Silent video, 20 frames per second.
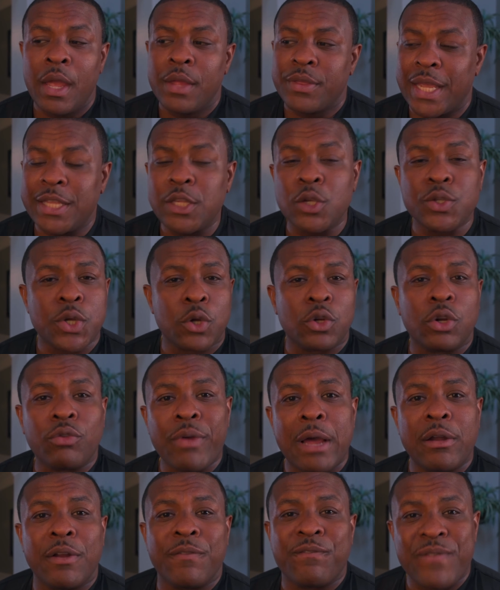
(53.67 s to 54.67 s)
Then you turn
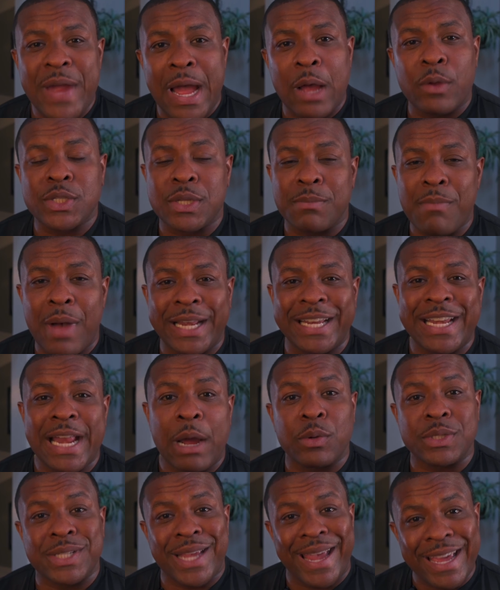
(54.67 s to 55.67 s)
around and found somebody
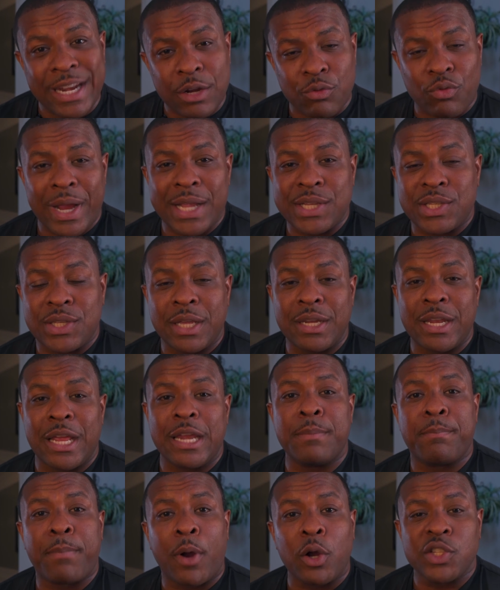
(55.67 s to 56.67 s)
that was interested
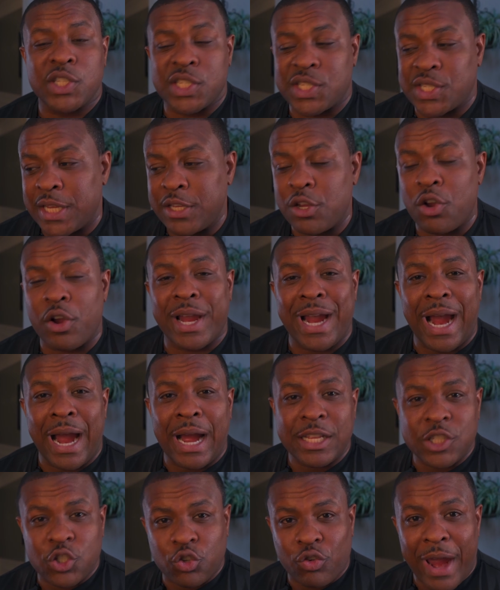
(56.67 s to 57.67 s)
in purchasing your
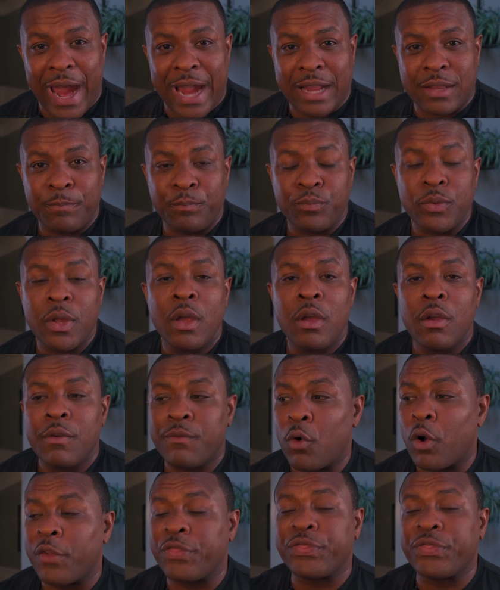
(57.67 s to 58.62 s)
contract for